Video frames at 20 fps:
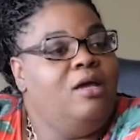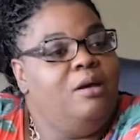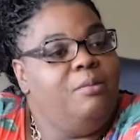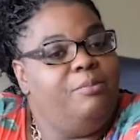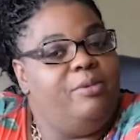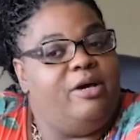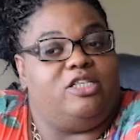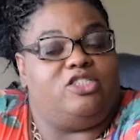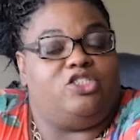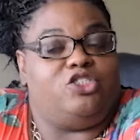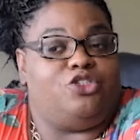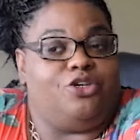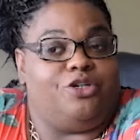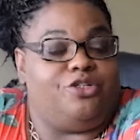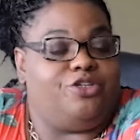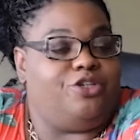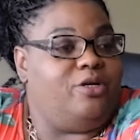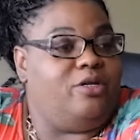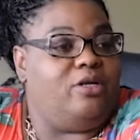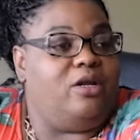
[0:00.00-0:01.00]
But your
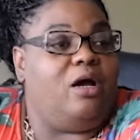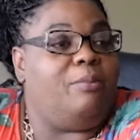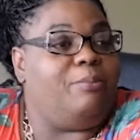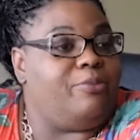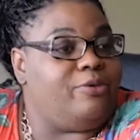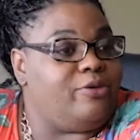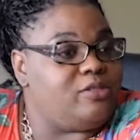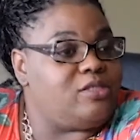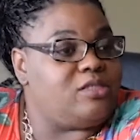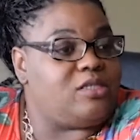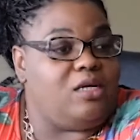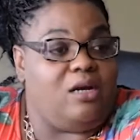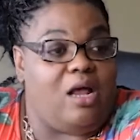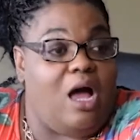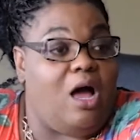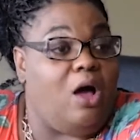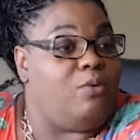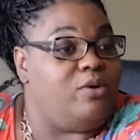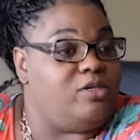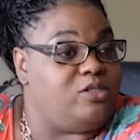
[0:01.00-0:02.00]
numbers can
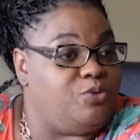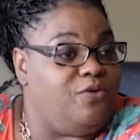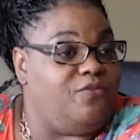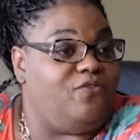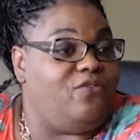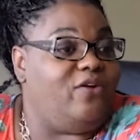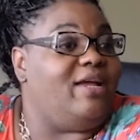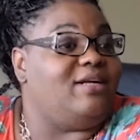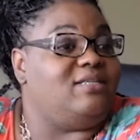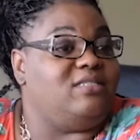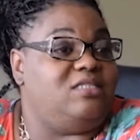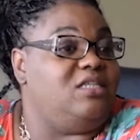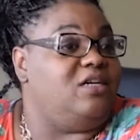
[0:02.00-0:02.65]
always reflect